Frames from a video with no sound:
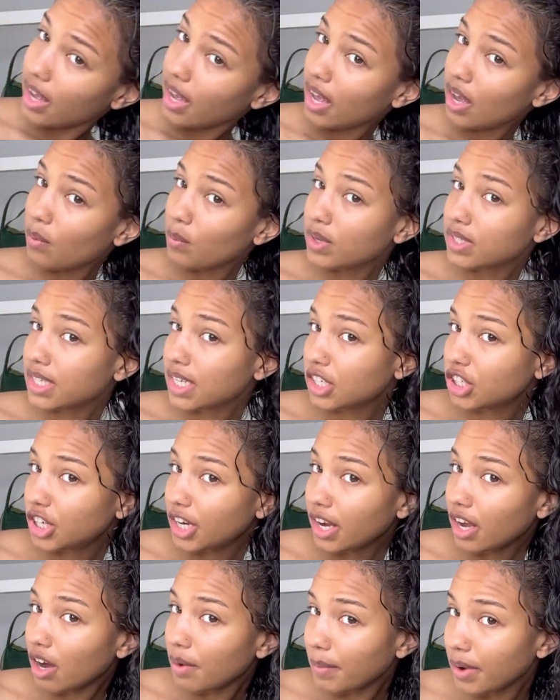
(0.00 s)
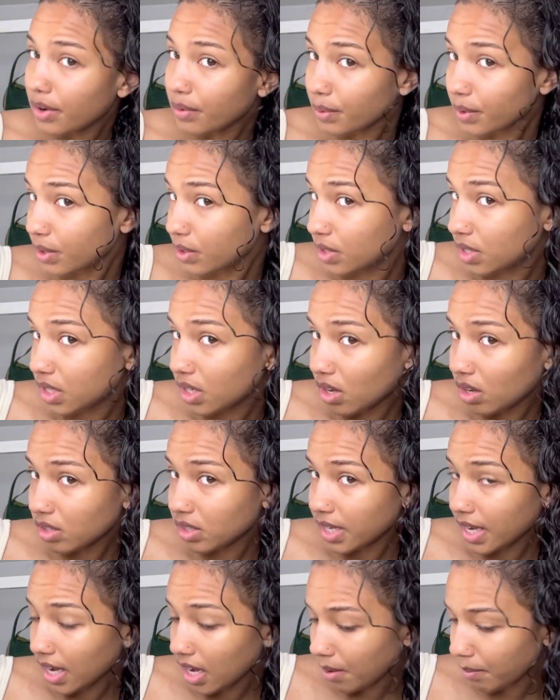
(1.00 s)
And once I shake out my roots, I'll
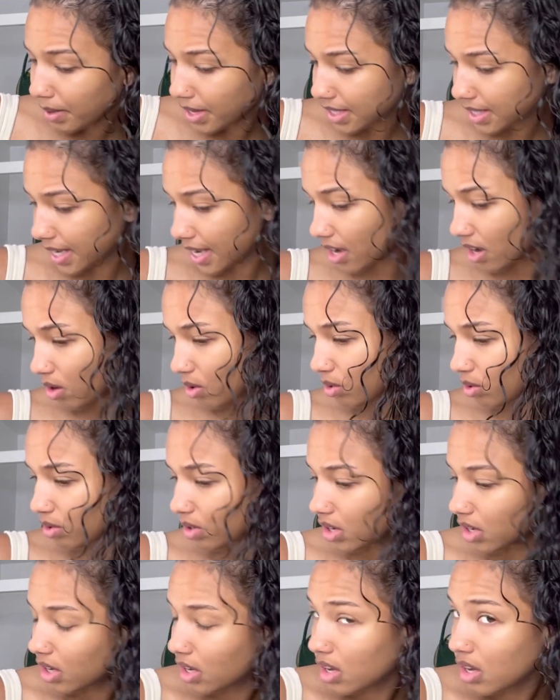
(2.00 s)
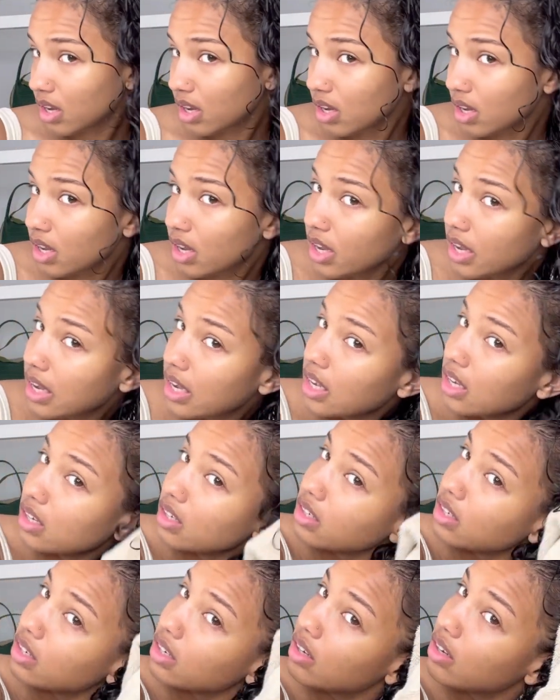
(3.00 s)
take my towel
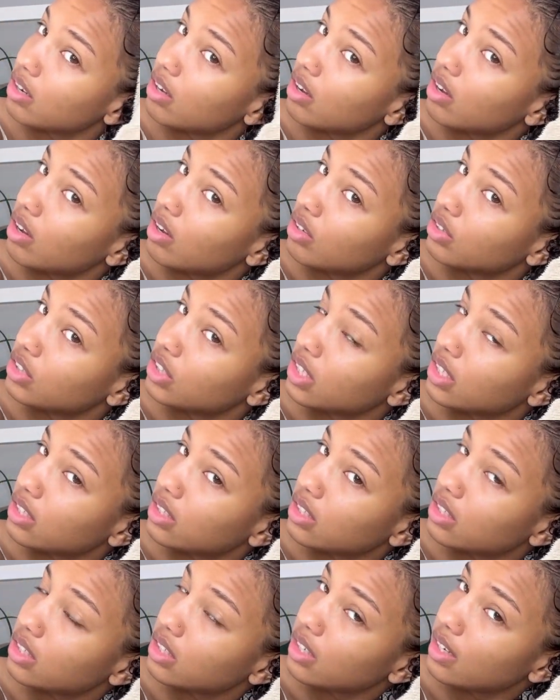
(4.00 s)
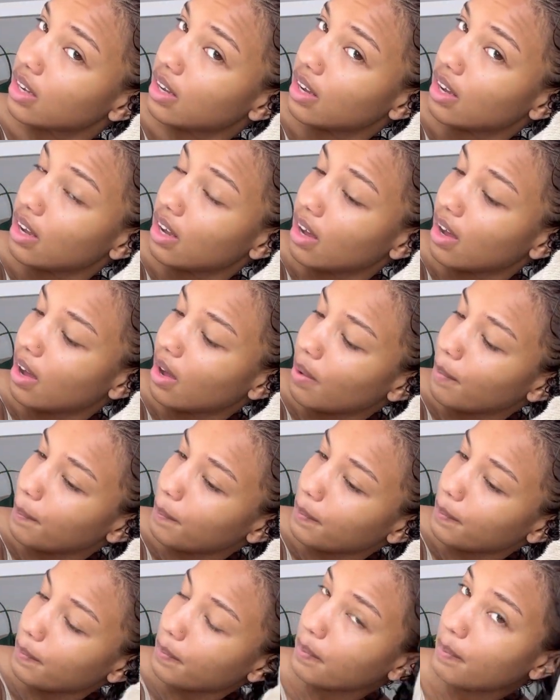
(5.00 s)
and I'll just
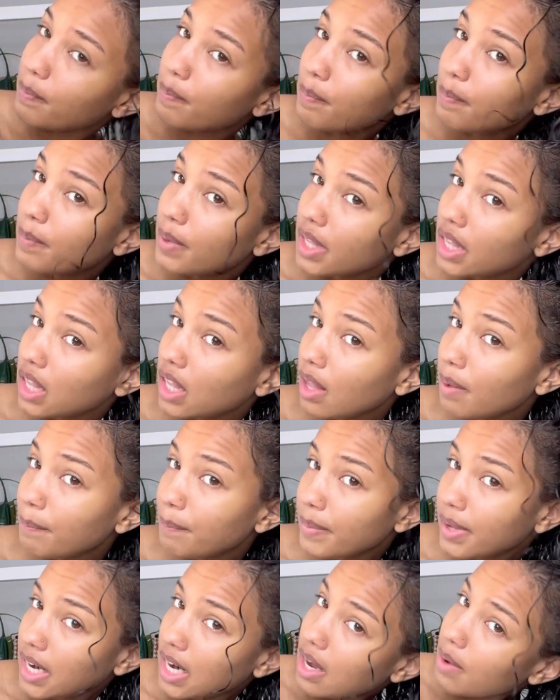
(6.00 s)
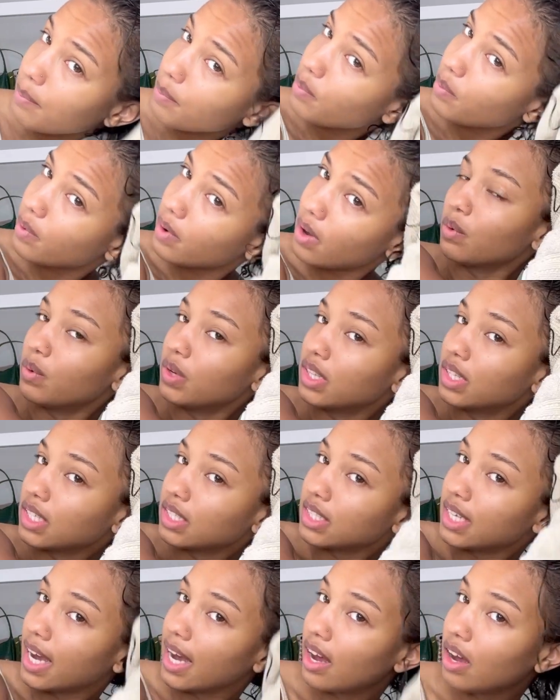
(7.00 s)
plump it up with the
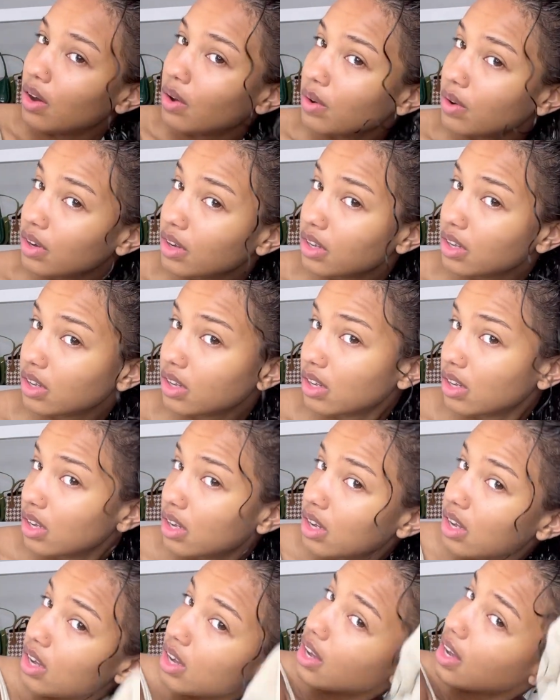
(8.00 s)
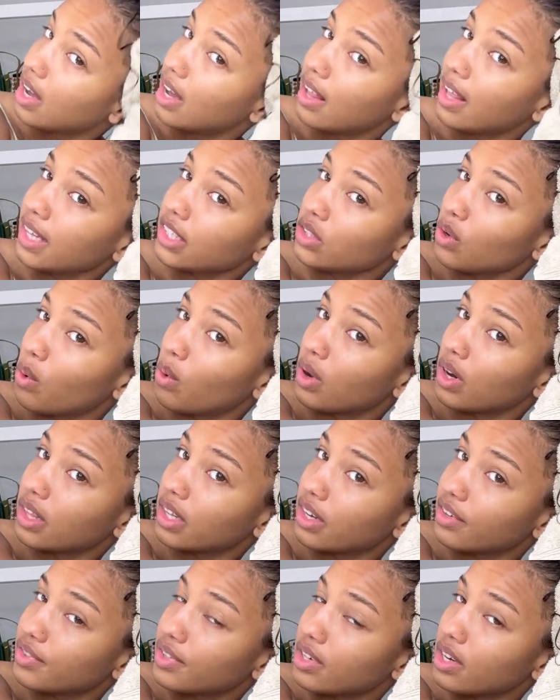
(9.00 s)
towel. I like to hold it
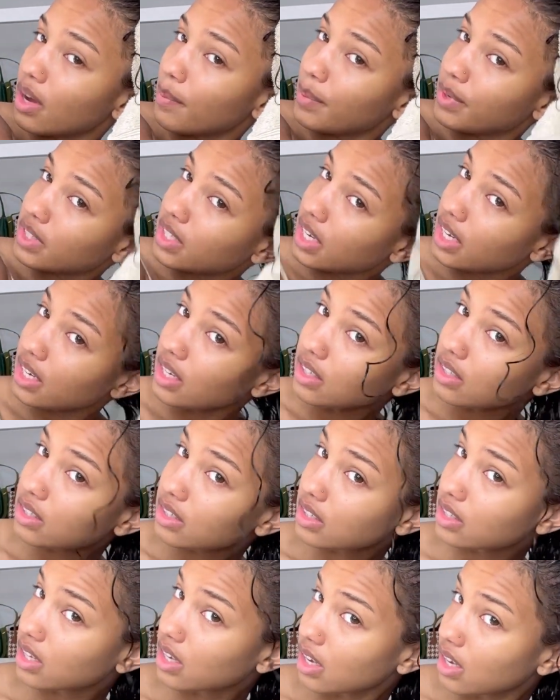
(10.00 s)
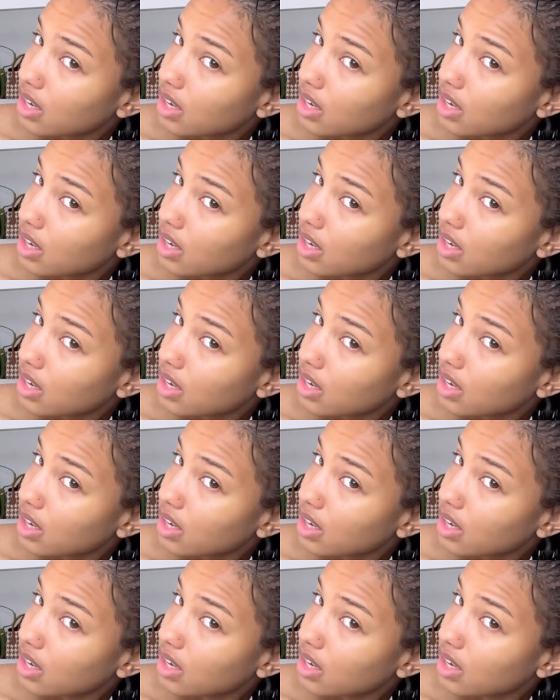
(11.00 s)
there for a couple seconds.